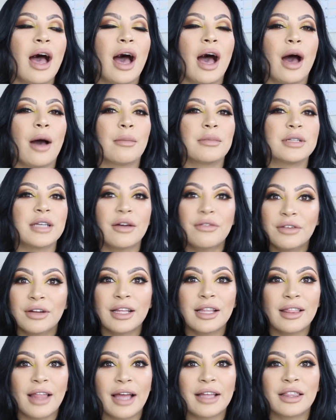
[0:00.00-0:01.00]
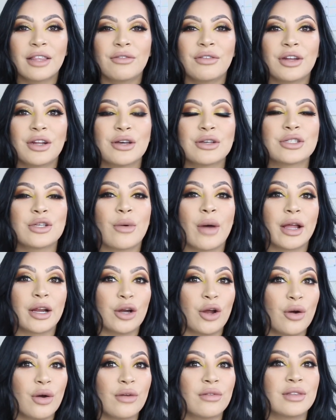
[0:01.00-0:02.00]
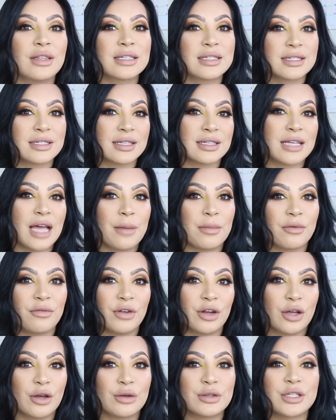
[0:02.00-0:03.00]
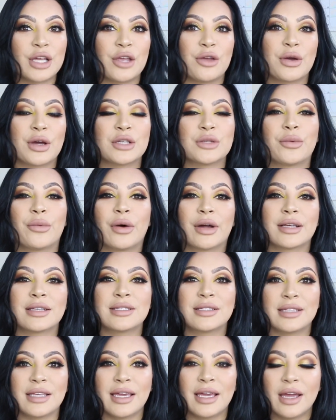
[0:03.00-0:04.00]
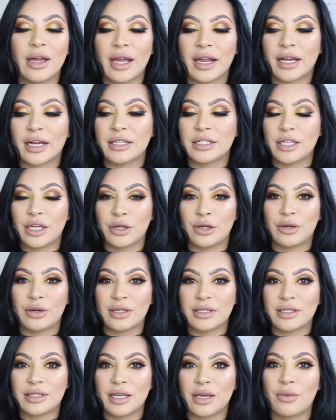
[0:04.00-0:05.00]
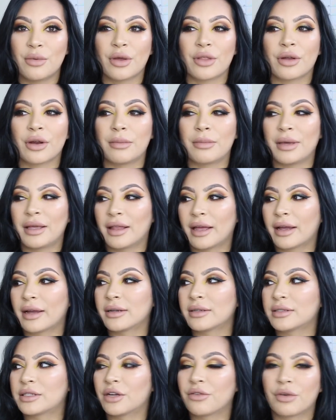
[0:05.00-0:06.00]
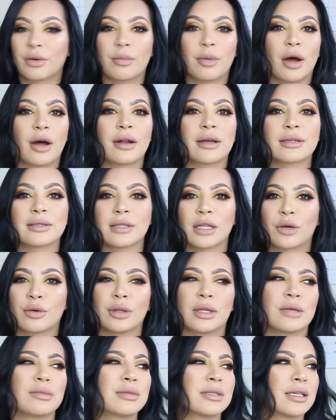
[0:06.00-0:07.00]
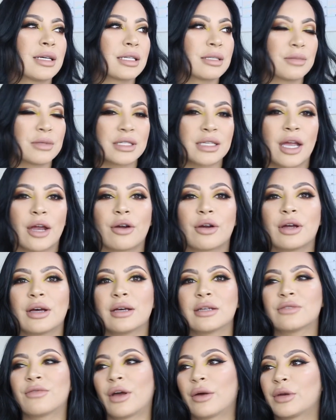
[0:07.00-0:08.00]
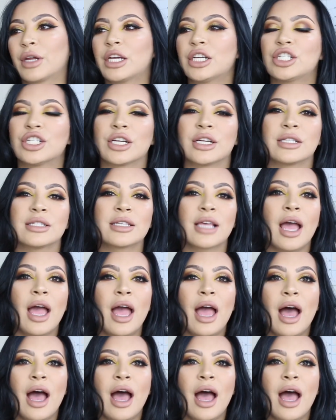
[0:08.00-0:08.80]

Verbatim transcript: Um, definitely like the video so I know if this is the type of videos that you guys want to see and continue to see, whether it be like different products, liquid lipsticks, mascaras, foundations.